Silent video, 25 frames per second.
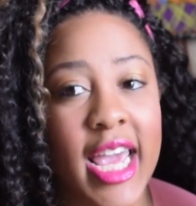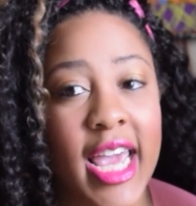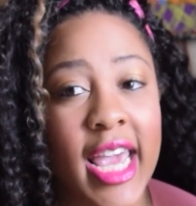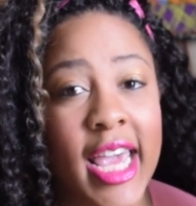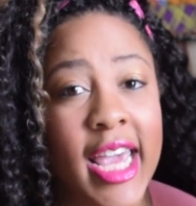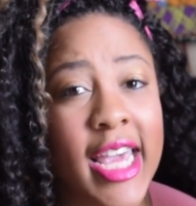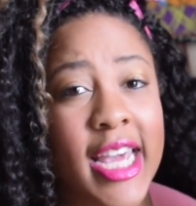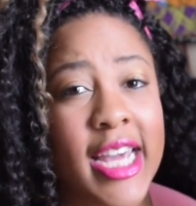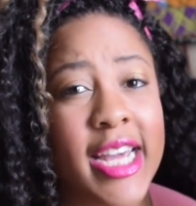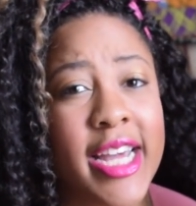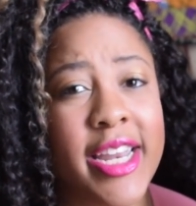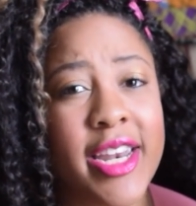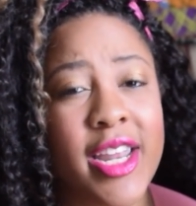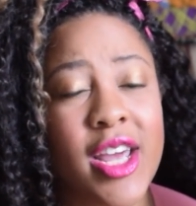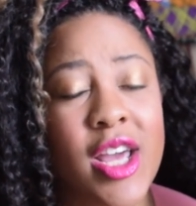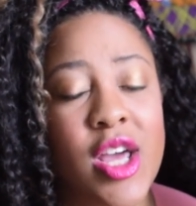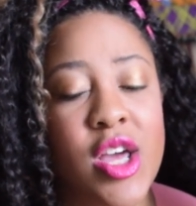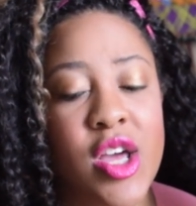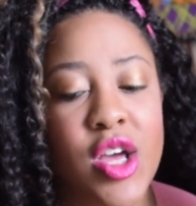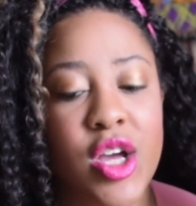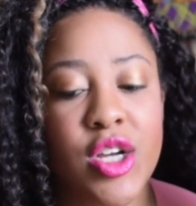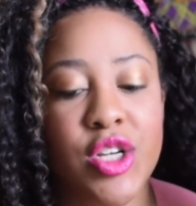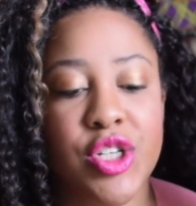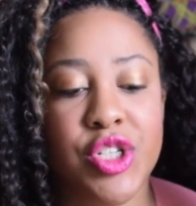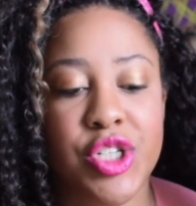and
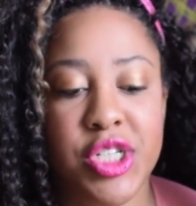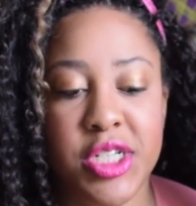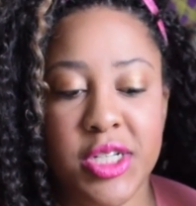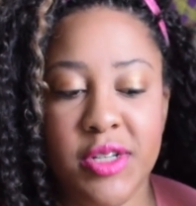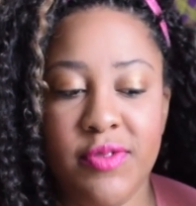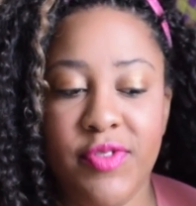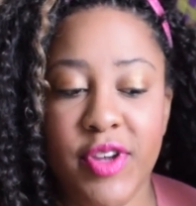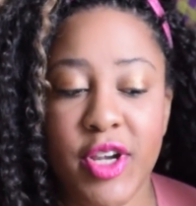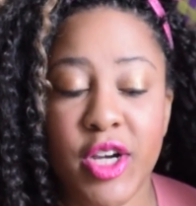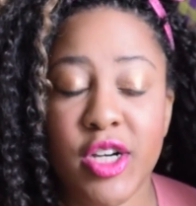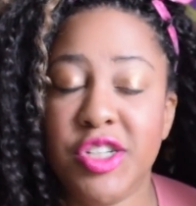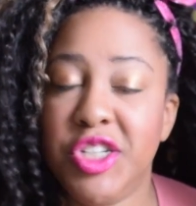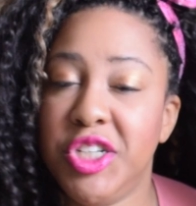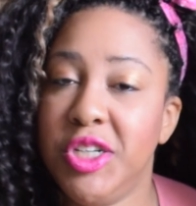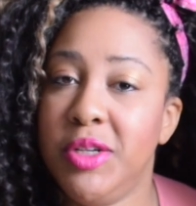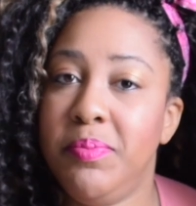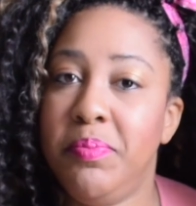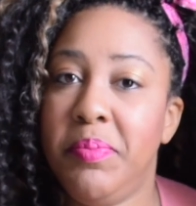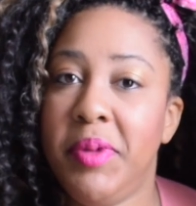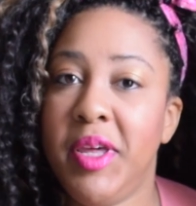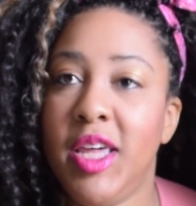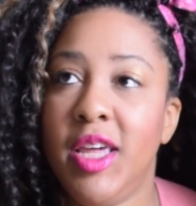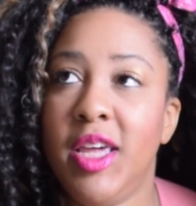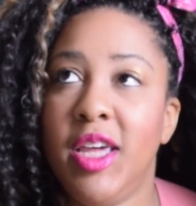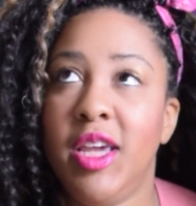she figured
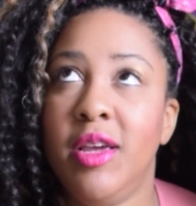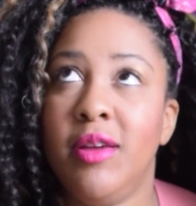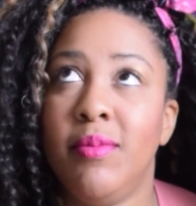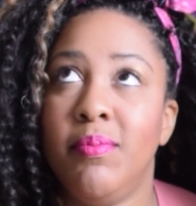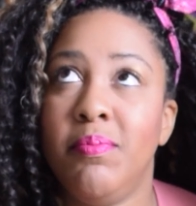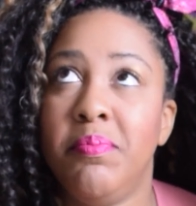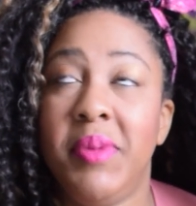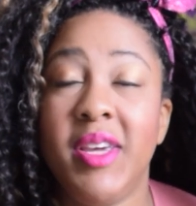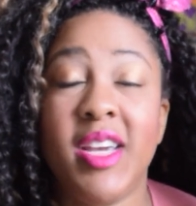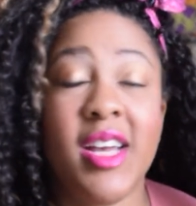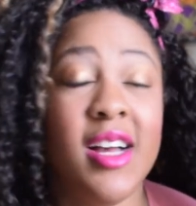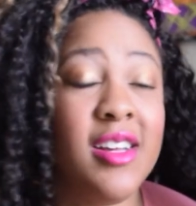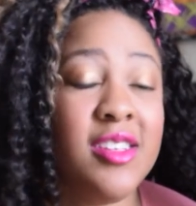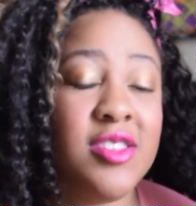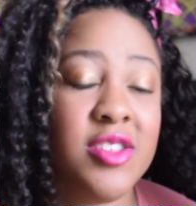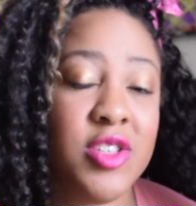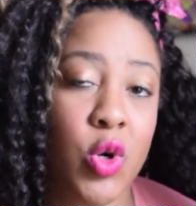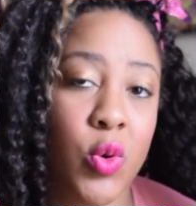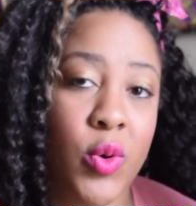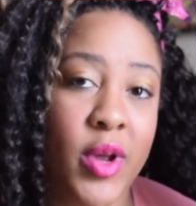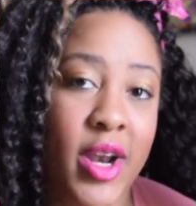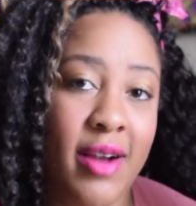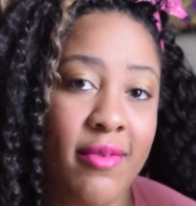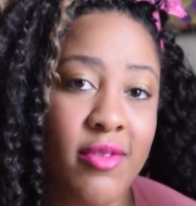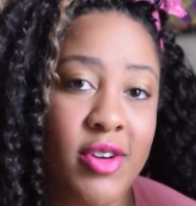she'd be, because
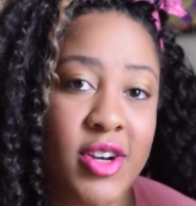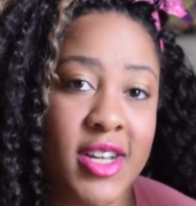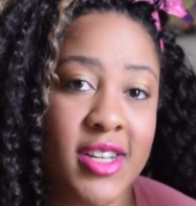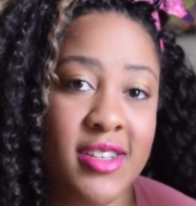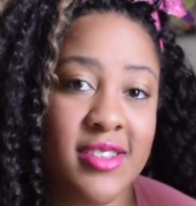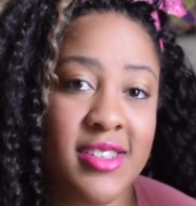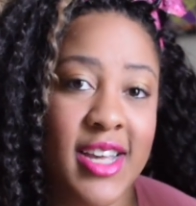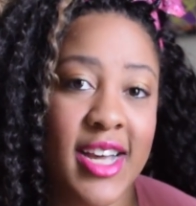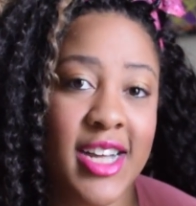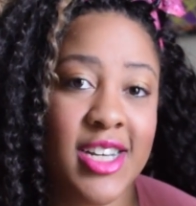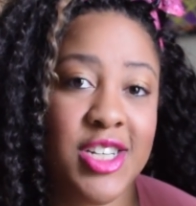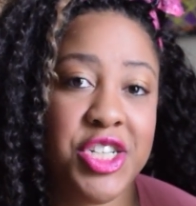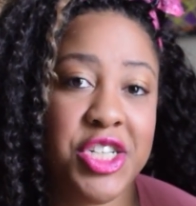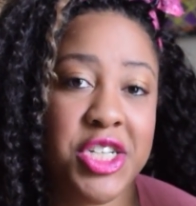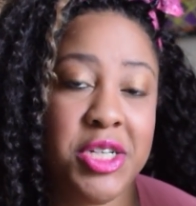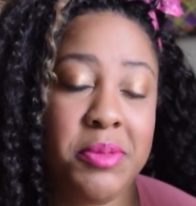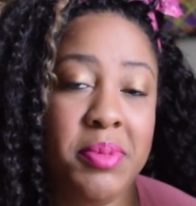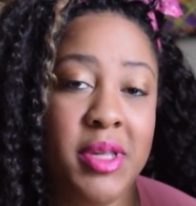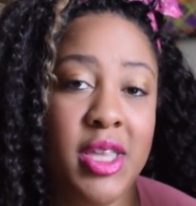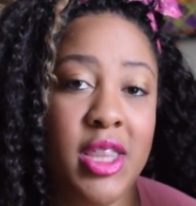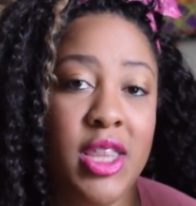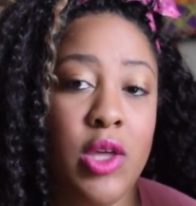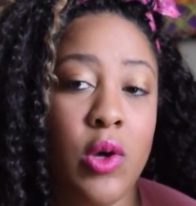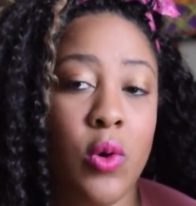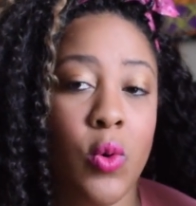no one ever does that, she'd
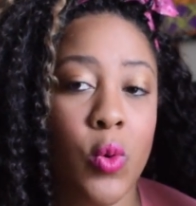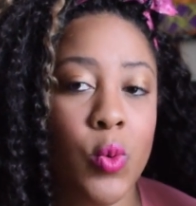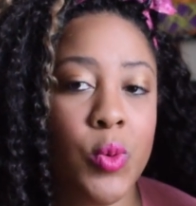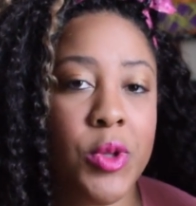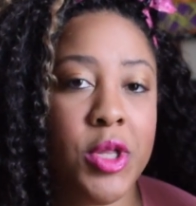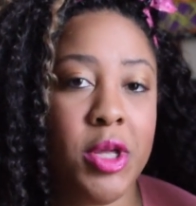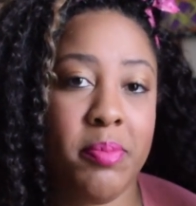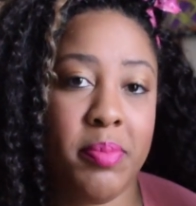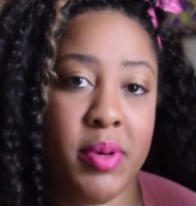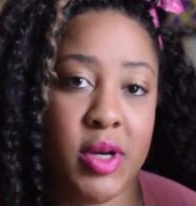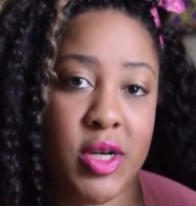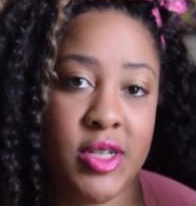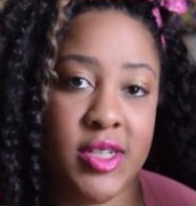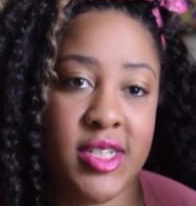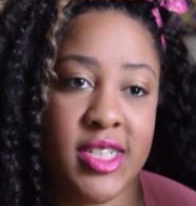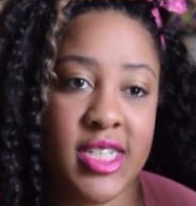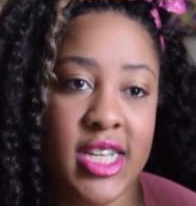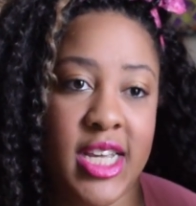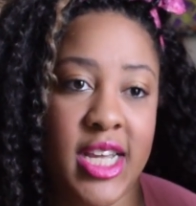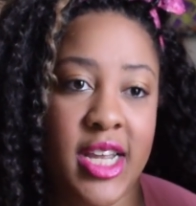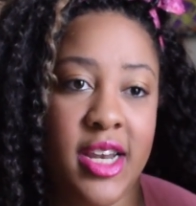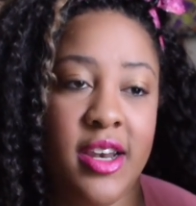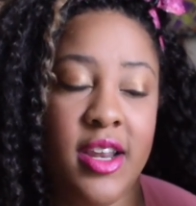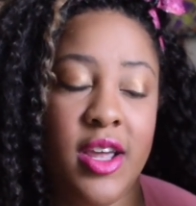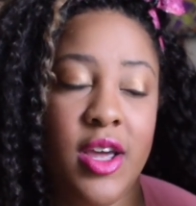be the only
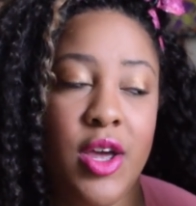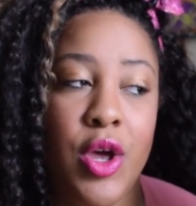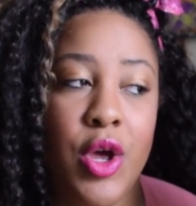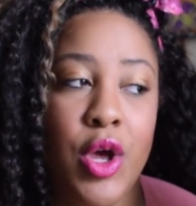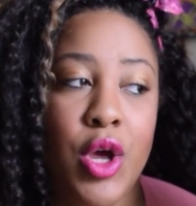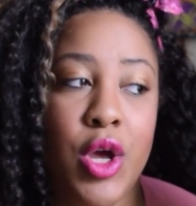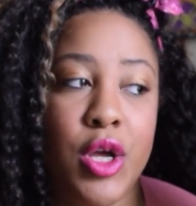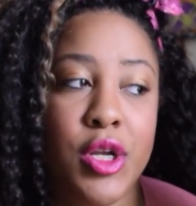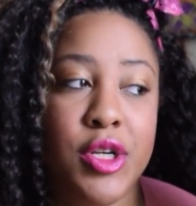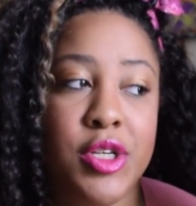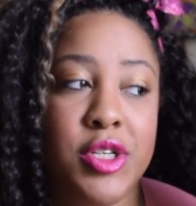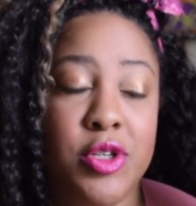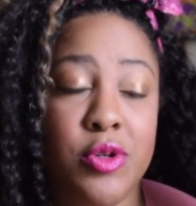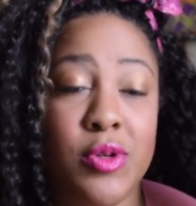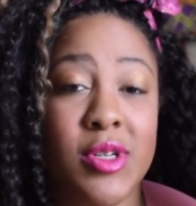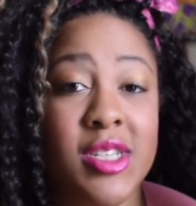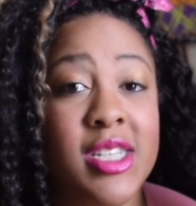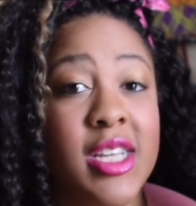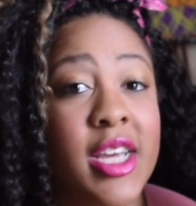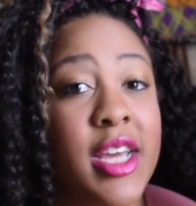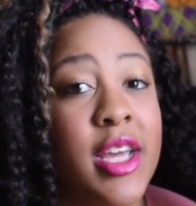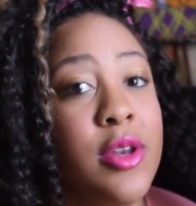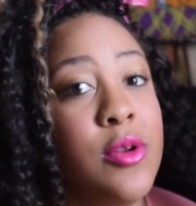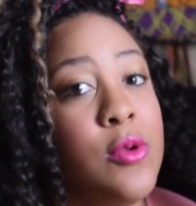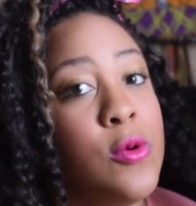person to
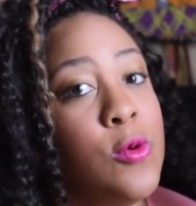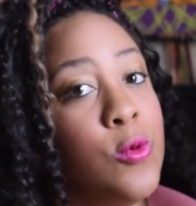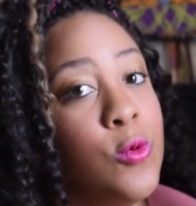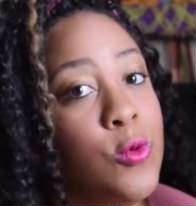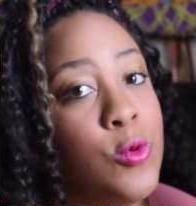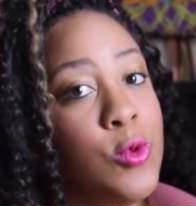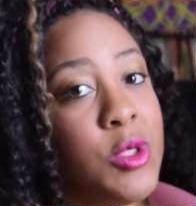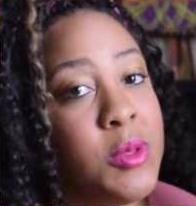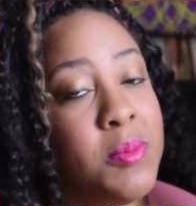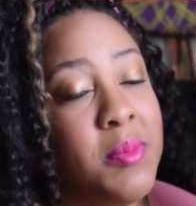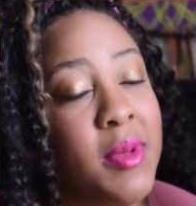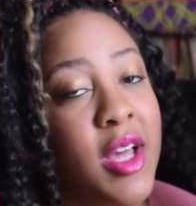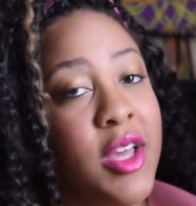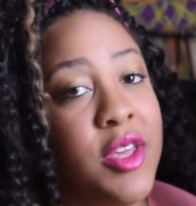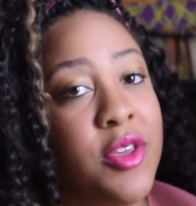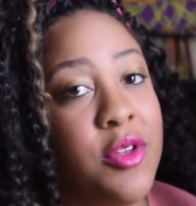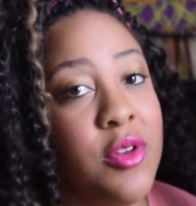attend Oomza